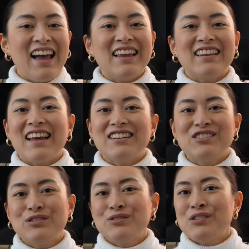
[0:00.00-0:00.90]
and then
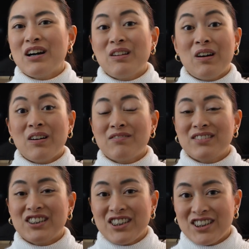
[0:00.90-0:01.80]
do a lot
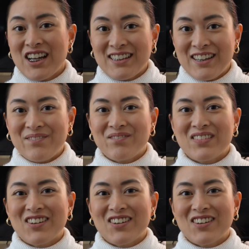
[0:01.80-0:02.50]
of chit-chatting.